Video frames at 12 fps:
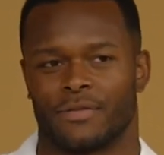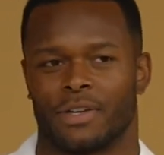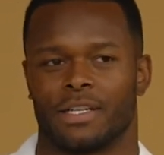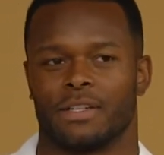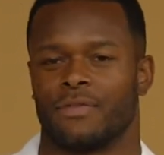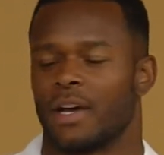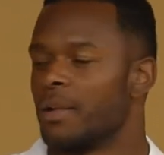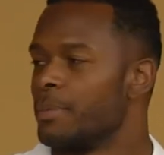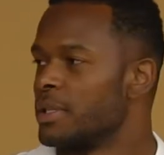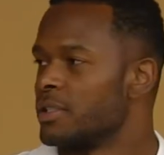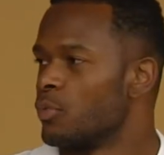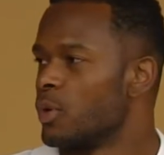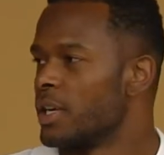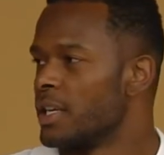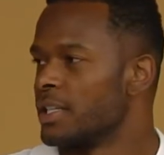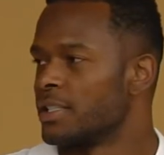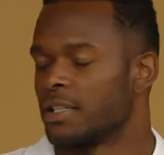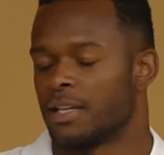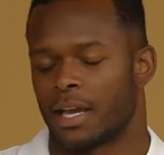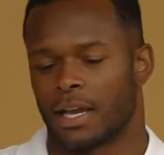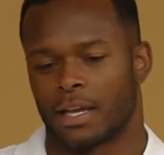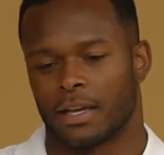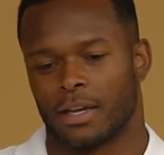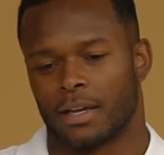it developed into what it is
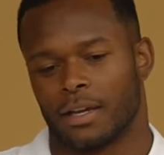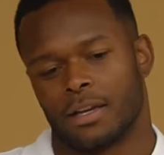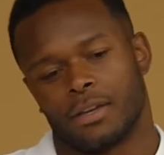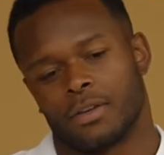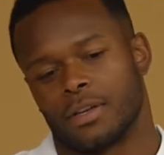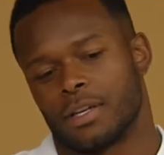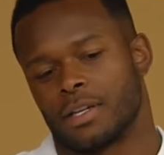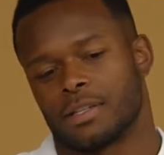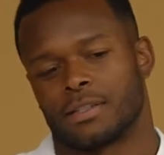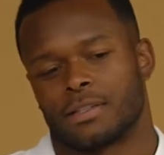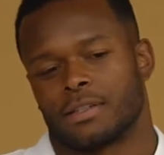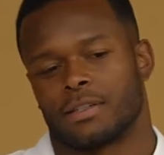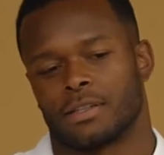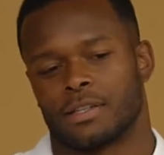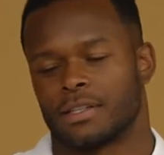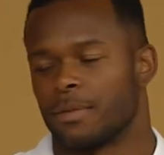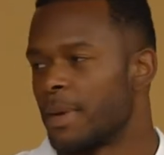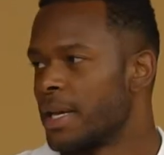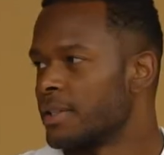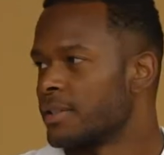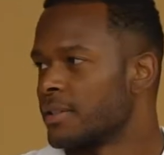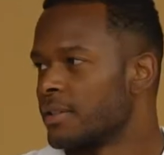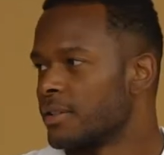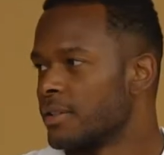today. It's it's
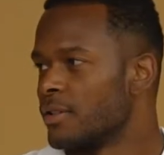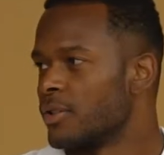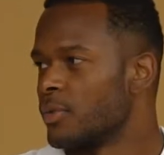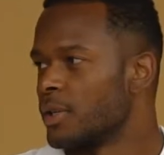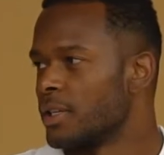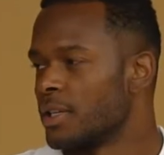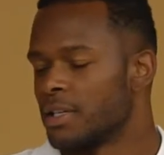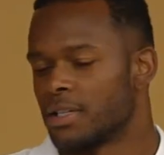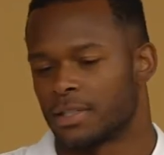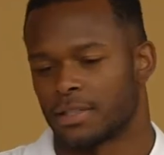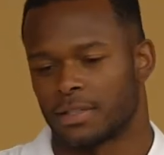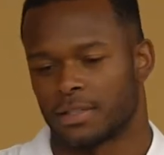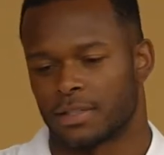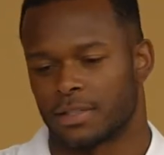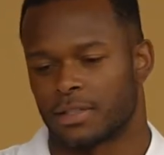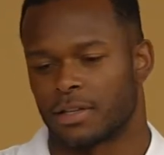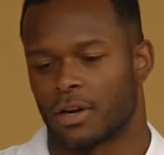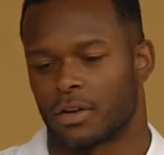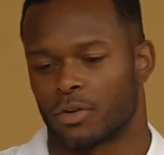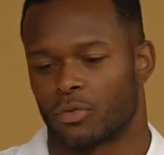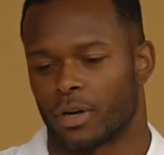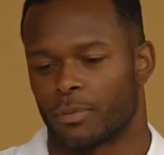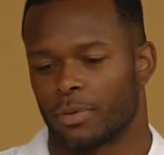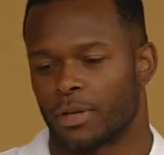amazing, you know, it really is, and to see all the
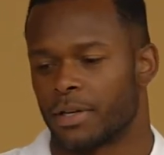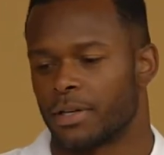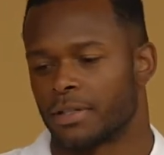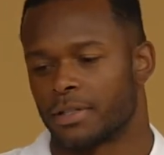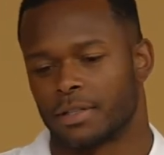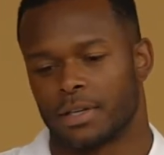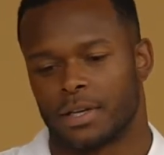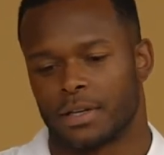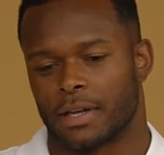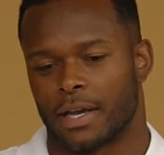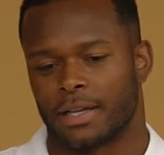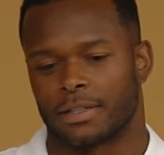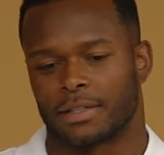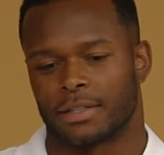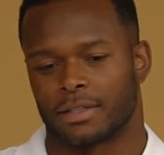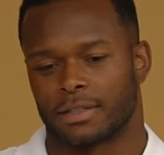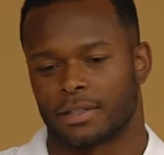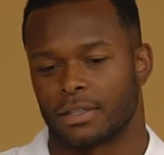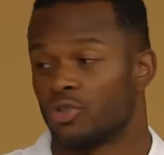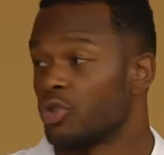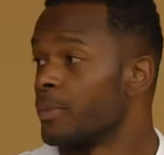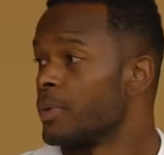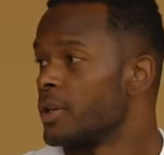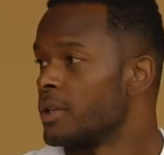great players that has uh,
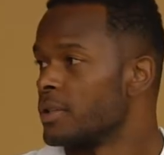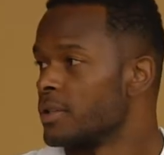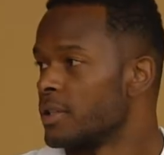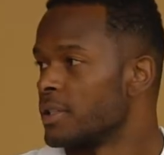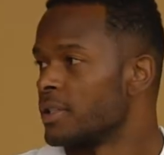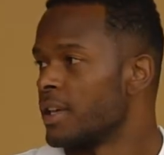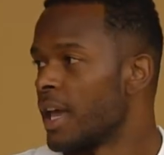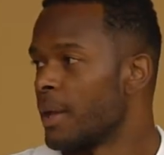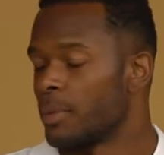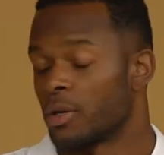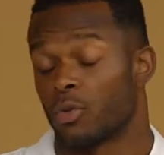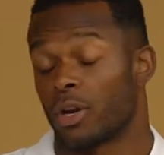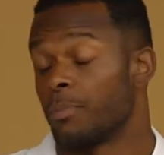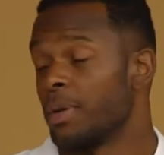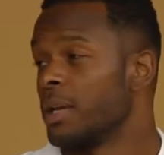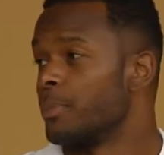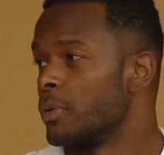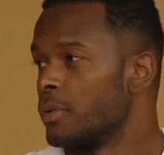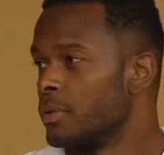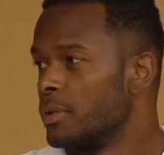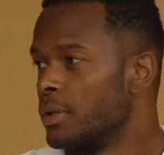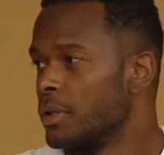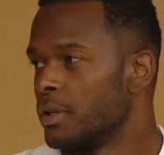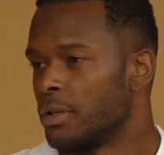contributed to this game and the great people,
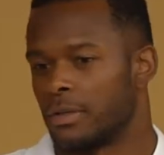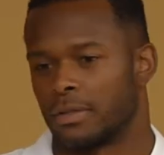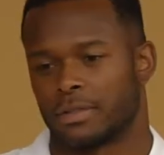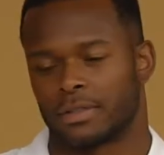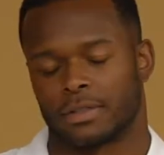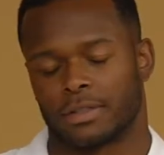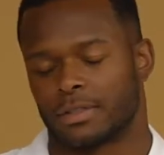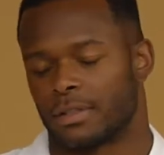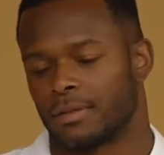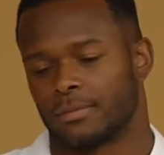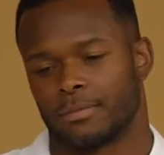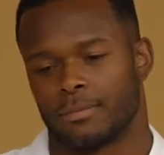you know, it's it's a